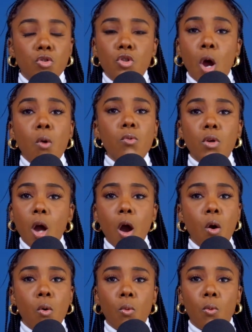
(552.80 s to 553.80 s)
Don't
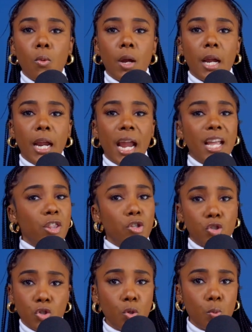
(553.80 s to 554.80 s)
go in the
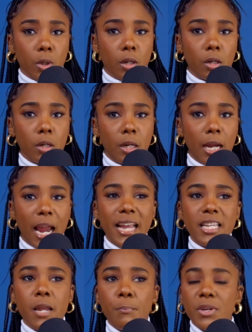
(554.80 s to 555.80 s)
sewer
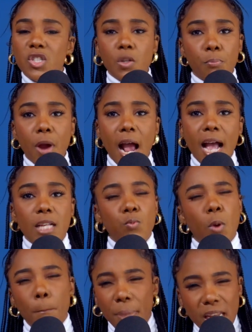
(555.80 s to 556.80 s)
and then be surprised
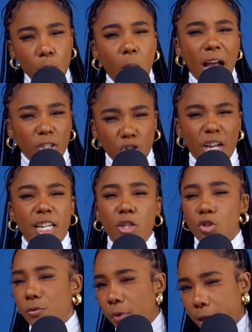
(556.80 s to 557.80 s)
when Pennywise try to
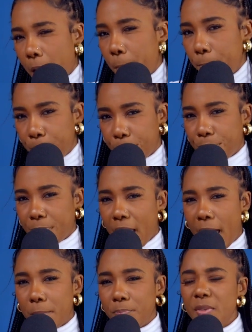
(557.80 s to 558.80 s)
eat you the fuck up.
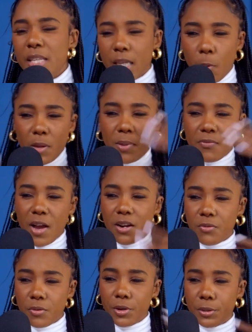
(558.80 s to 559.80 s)
Okay? Can we be
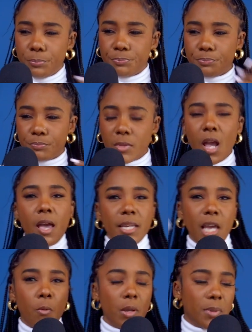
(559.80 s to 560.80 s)
fucking for real?
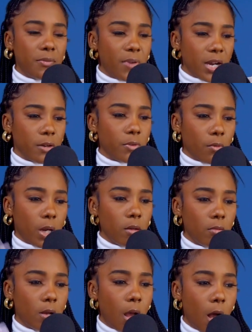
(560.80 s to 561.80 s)
Can we be fucking for real?
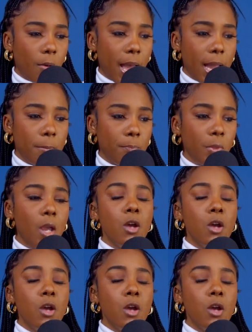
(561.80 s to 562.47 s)
Okay?